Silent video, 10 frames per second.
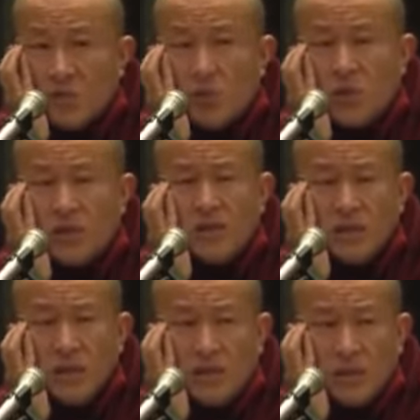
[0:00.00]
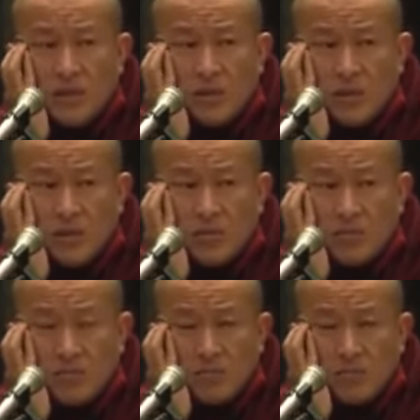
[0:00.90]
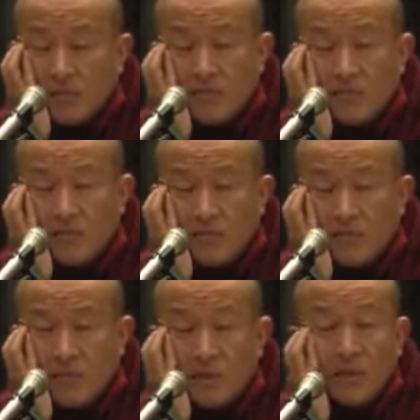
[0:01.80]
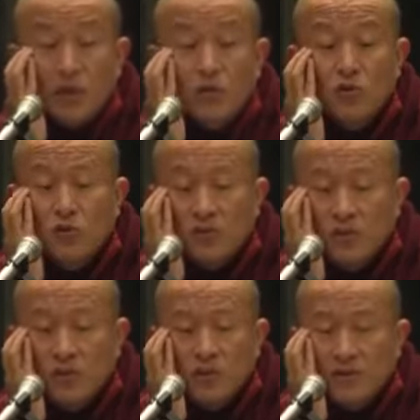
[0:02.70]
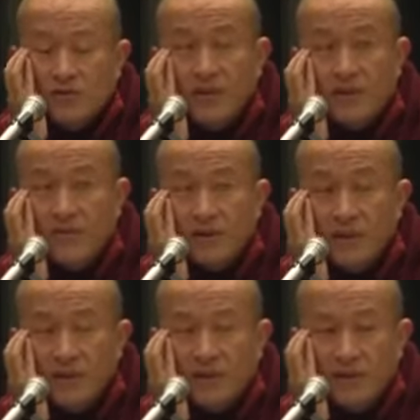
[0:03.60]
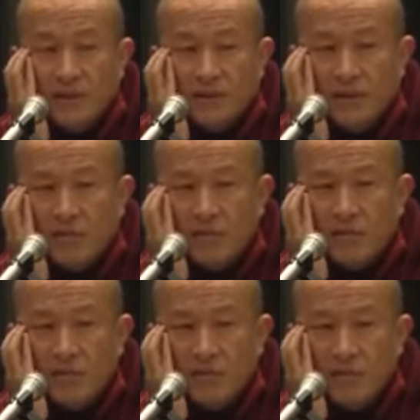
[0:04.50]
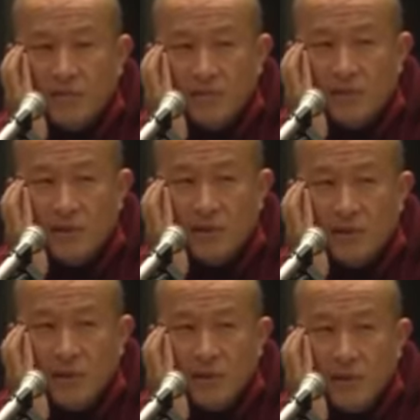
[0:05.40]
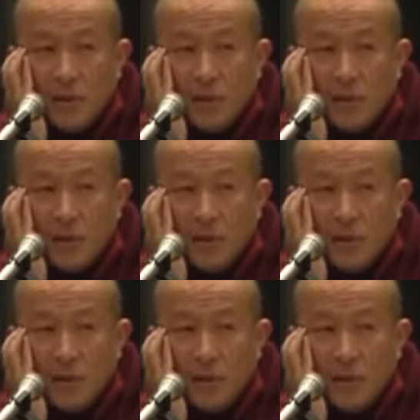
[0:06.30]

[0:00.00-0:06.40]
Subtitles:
It's worse than that, actually. Yes, Gedun Shepherd said it's very funny these days. Some people, like